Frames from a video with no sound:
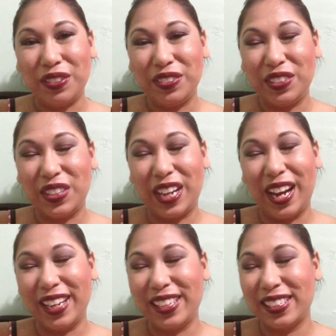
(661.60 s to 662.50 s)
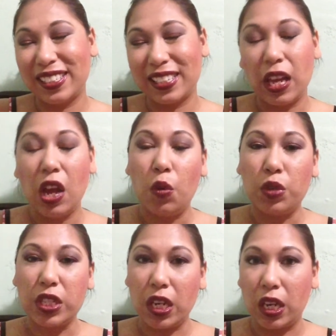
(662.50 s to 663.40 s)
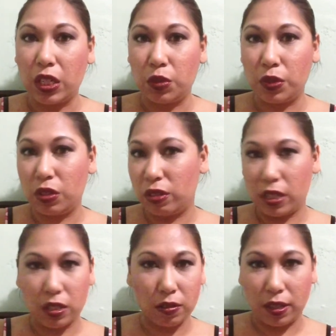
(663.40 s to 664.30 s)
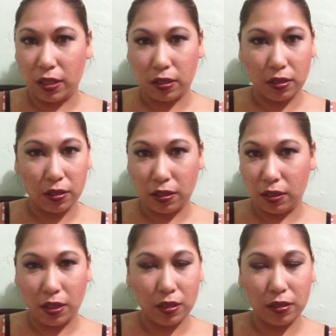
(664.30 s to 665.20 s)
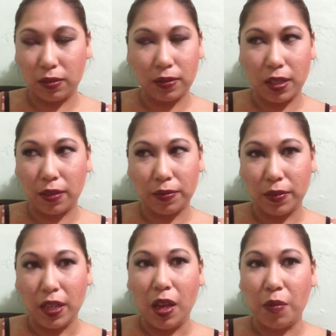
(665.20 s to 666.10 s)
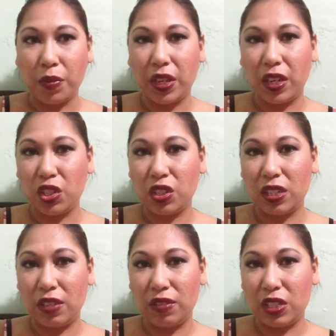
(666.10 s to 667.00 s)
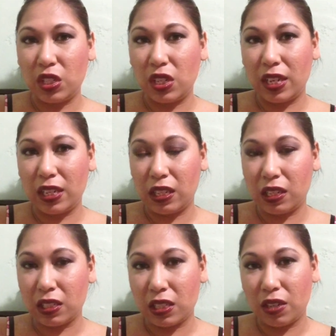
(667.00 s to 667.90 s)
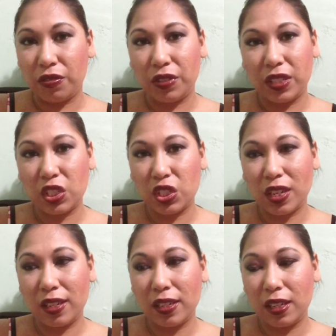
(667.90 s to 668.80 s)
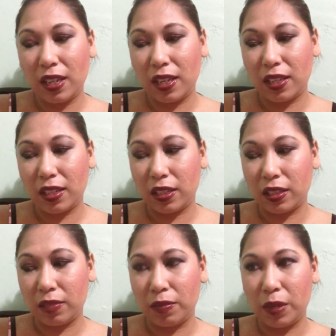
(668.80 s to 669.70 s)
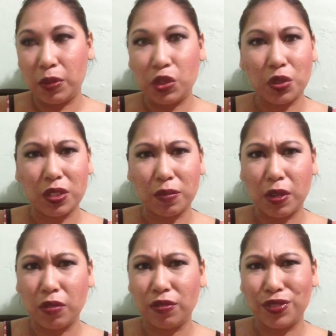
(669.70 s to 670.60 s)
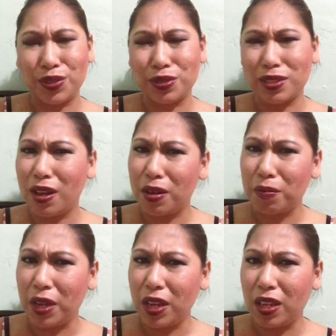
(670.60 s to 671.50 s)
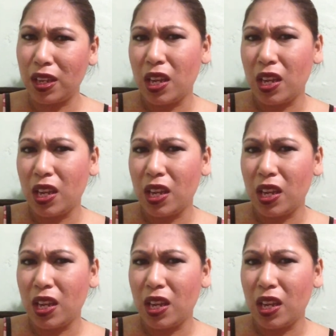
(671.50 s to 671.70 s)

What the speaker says: for you guys, which I like doing. You guys know that. Yeah, I'm thinking I should leave these lengthier stuff for this channel and maybe shorten my reviews on my